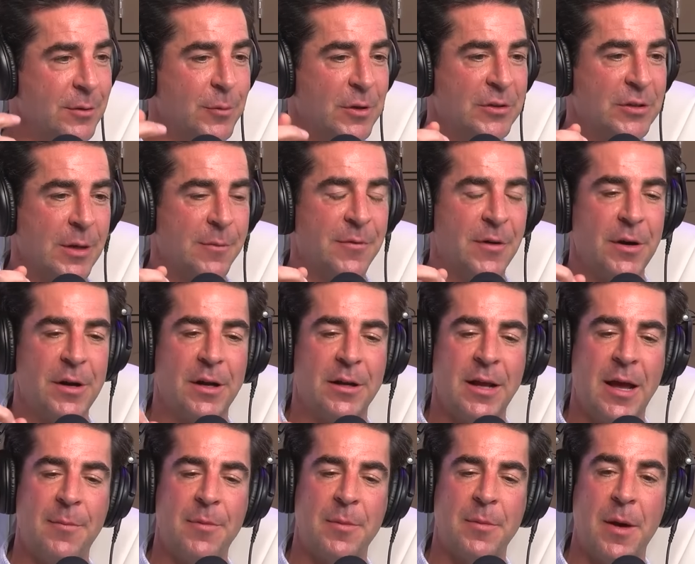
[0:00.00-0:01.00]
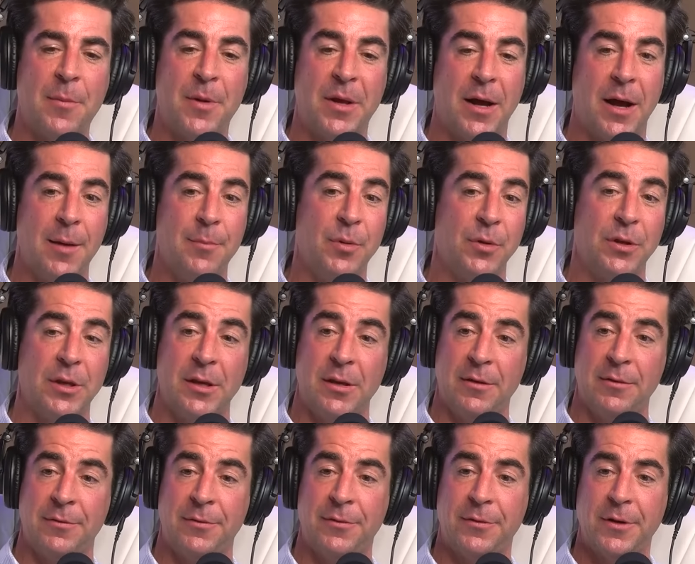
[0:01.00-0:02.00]
Which I'm very unhappy about, but I
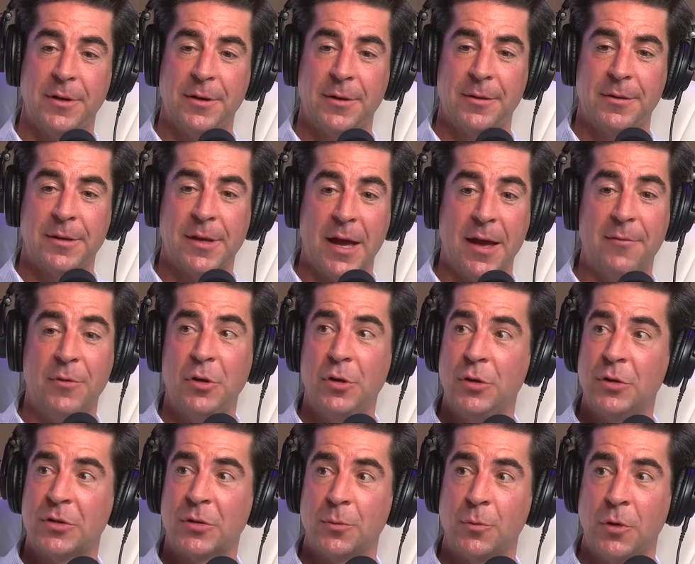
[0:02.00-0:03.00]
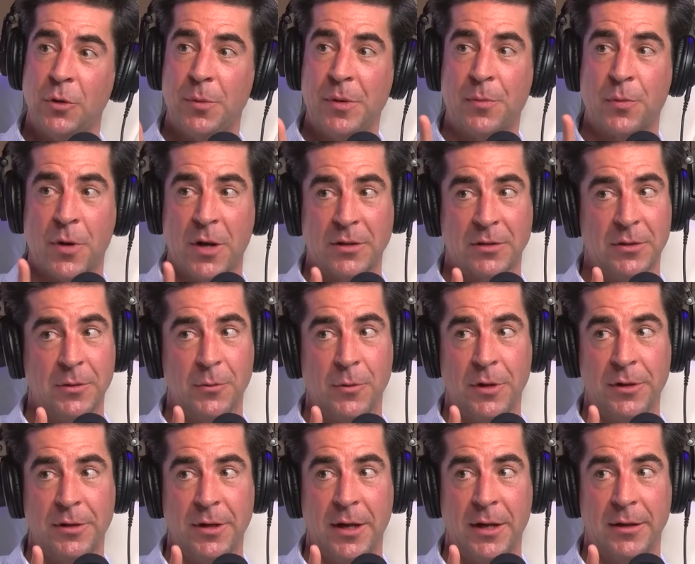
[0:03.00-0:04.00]
believe Gavin Newsom will be president
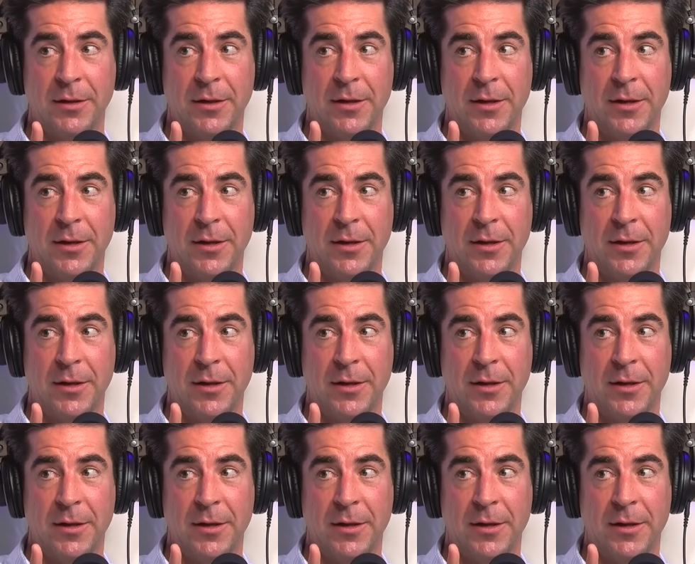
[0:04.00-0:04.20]
one day.